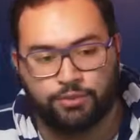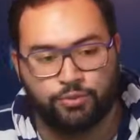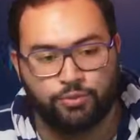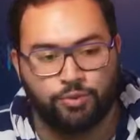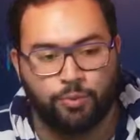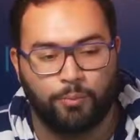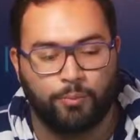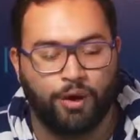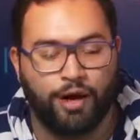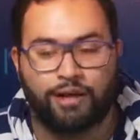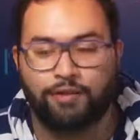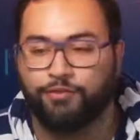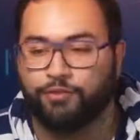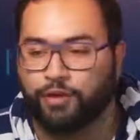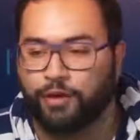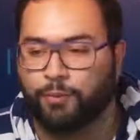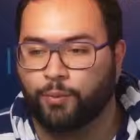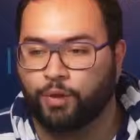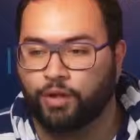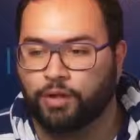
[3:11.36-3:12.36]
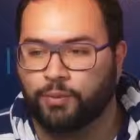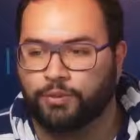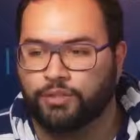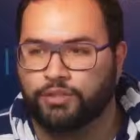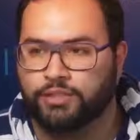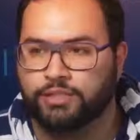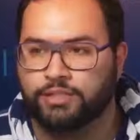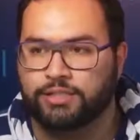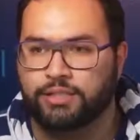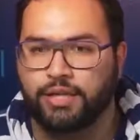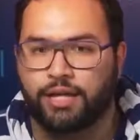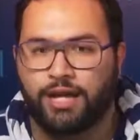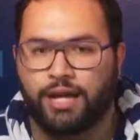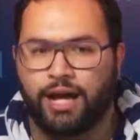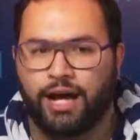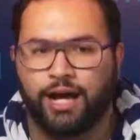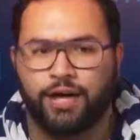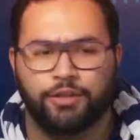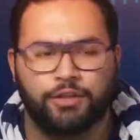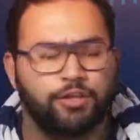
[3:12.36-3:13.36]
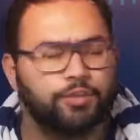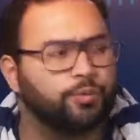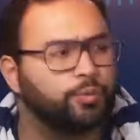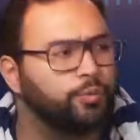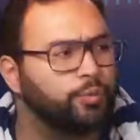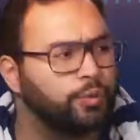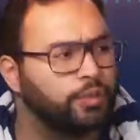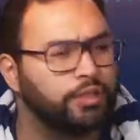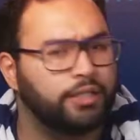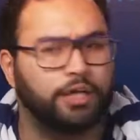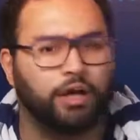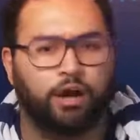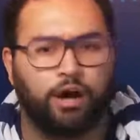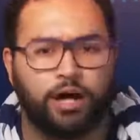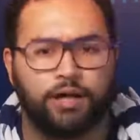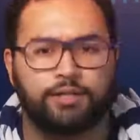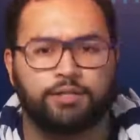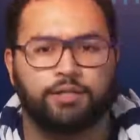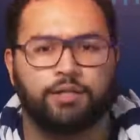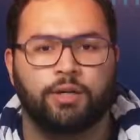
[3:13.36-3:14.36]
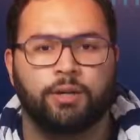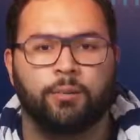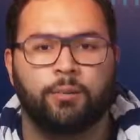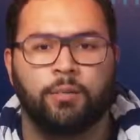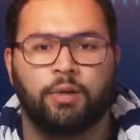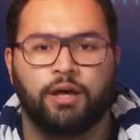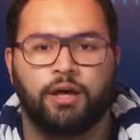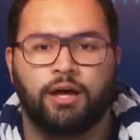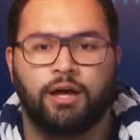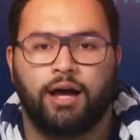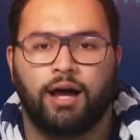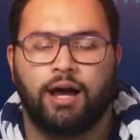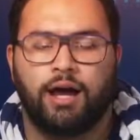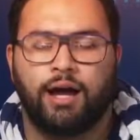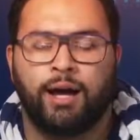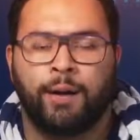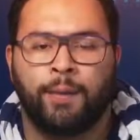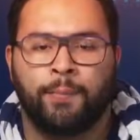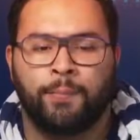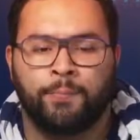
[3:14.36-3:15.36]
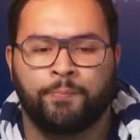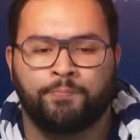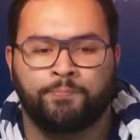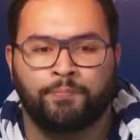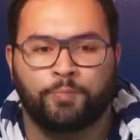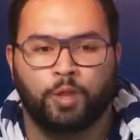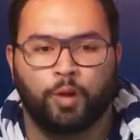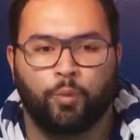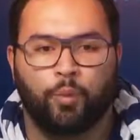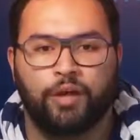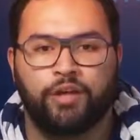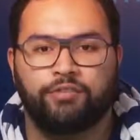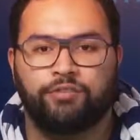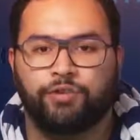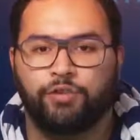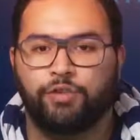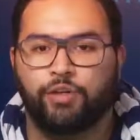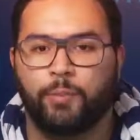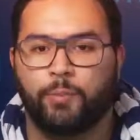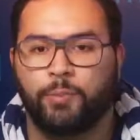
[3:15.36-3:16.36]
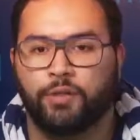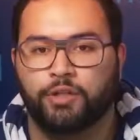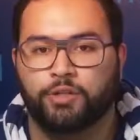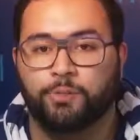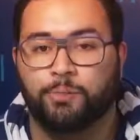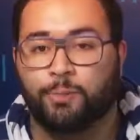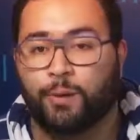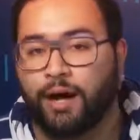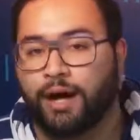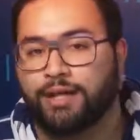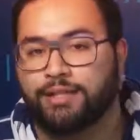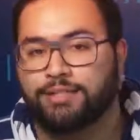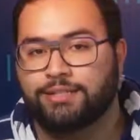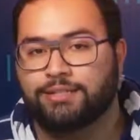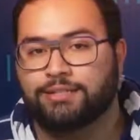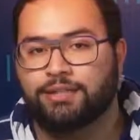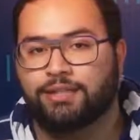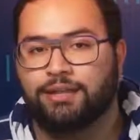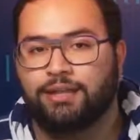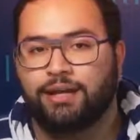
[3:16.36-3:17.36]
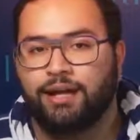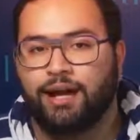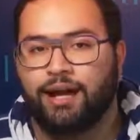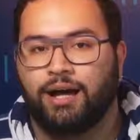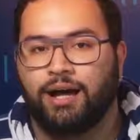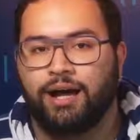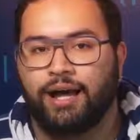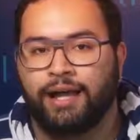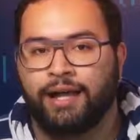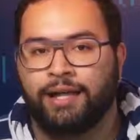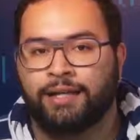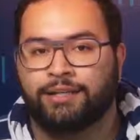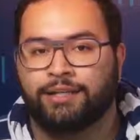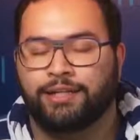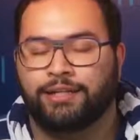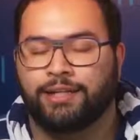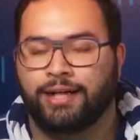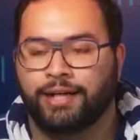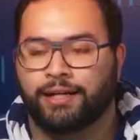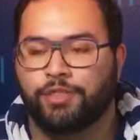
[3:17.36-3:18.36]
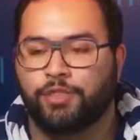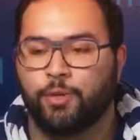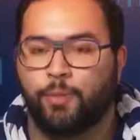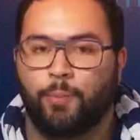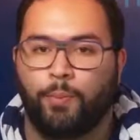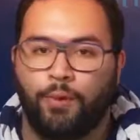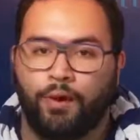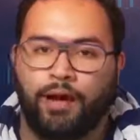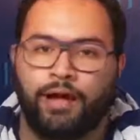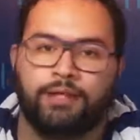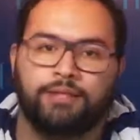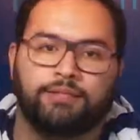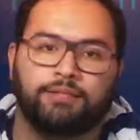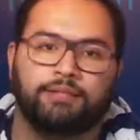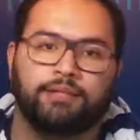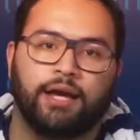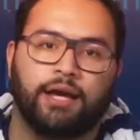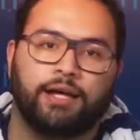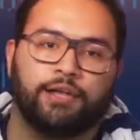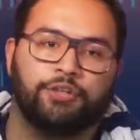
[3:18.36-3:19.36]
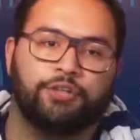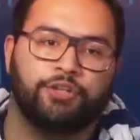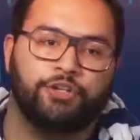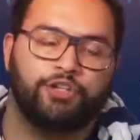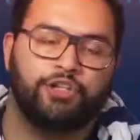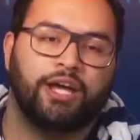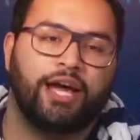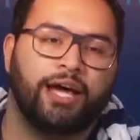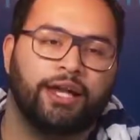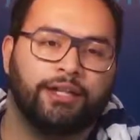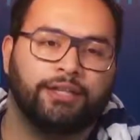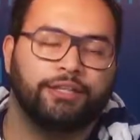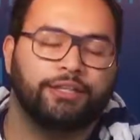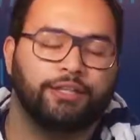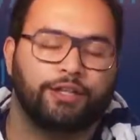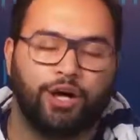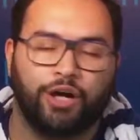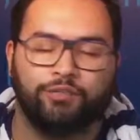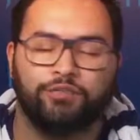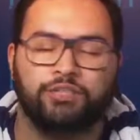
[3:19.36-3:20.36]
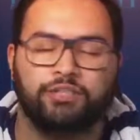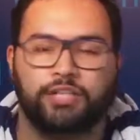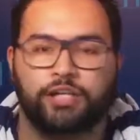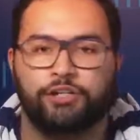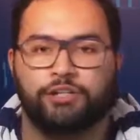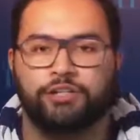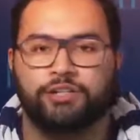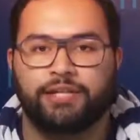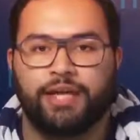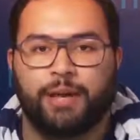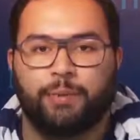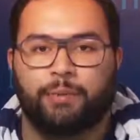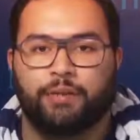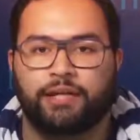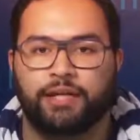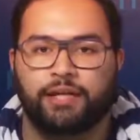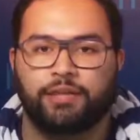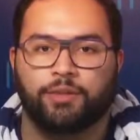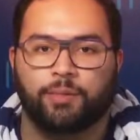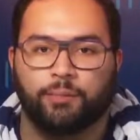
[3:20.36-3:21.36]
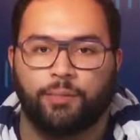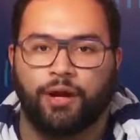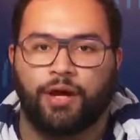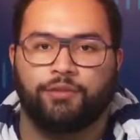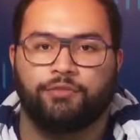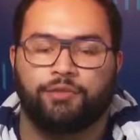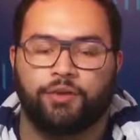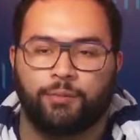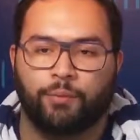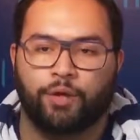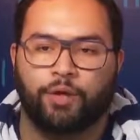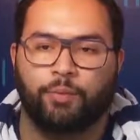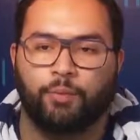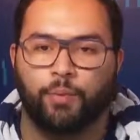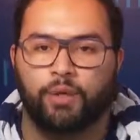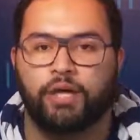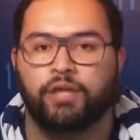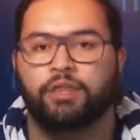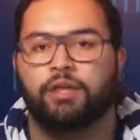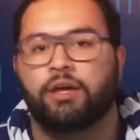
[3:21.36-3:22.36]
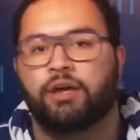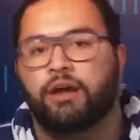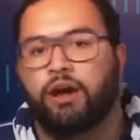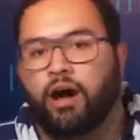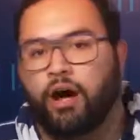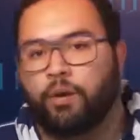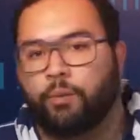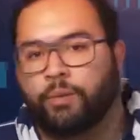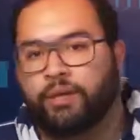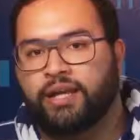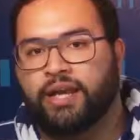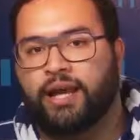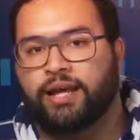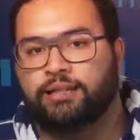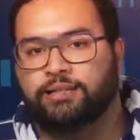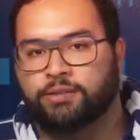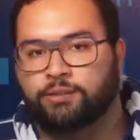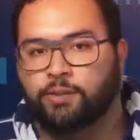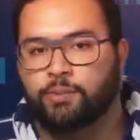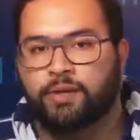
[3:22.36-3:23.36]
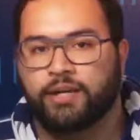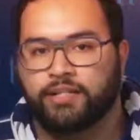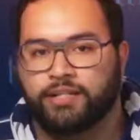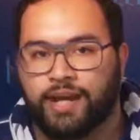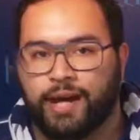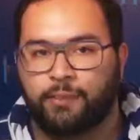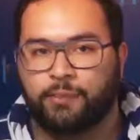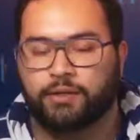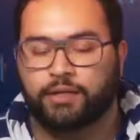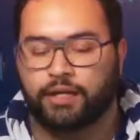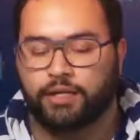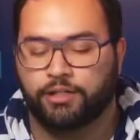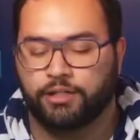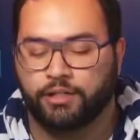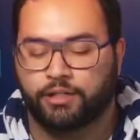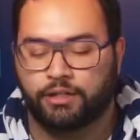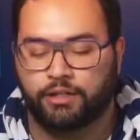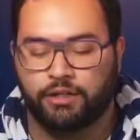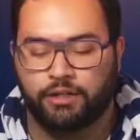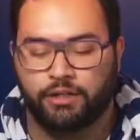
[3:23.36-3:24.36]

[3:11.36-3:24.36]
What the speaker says: to the bot framework, which is this really awesome way for you to build bots and connect the bots, the chat and the conversation is happening in the bot framework with our React single-page application.